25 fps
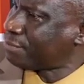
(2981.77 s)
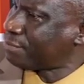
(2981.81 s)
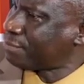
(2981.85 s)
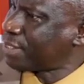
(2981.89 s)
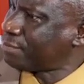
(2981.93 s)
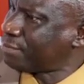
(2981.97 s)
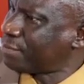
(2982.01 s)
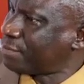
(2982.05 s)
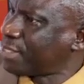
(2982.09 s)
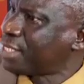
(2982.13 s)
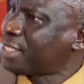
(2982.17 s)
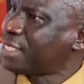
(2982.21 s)

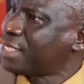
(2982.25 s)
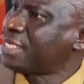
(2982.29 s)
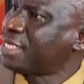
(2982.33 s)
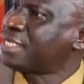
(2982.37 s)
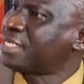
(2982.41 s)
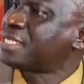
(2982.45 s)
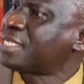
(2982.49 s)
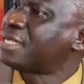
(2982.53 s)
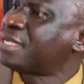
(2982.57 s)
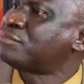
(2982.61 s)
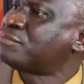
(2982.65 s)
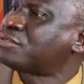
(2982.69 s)
them in
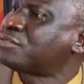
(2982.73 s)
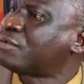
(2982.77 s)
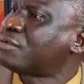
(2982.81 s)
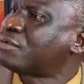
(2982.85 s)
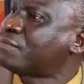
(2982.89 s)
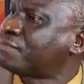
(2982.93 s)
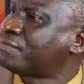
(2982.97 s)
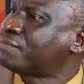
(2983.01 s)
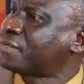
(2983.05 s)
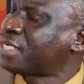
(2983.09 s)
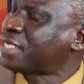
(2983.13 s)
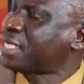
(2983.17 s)
terms
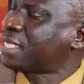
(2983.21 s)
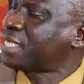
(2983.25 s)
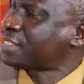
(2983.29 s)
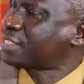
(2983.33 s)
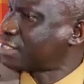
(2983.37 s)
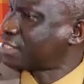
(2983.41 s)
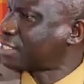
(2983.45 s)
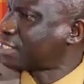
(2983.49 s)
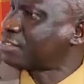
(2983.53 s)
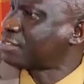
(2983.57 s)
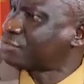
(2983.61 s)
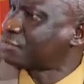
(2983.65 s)
of
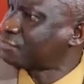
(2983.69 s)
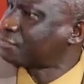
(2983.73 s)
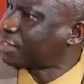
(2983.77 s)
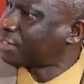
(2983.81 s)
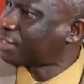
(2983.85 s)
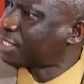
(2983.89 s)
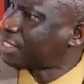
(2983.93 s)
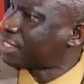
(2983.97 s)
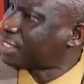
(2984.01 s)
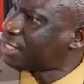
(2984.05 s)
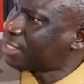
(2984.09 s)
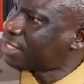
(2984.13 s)
cash transfer.